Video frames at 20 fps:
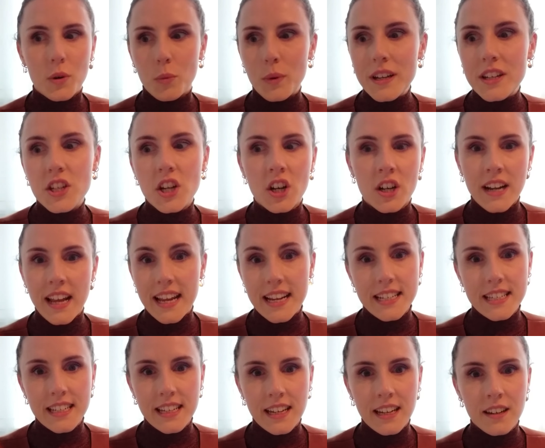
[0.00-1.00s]
turn
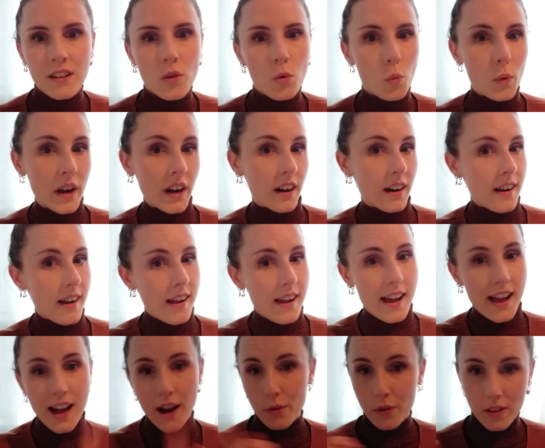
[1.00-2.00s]
18, we are
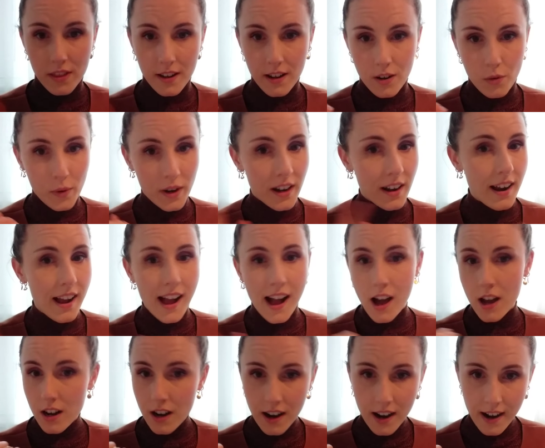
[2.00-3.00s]
out of there. We are
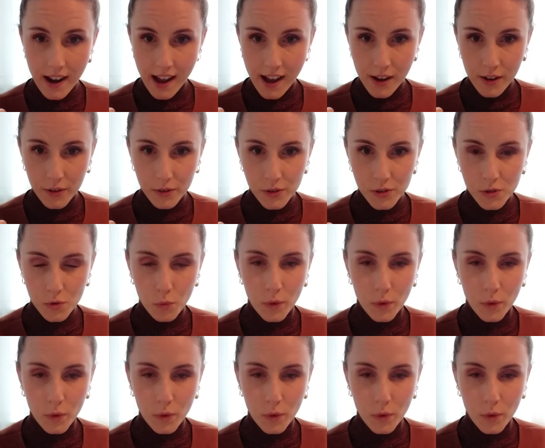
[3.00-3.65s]
out of our house.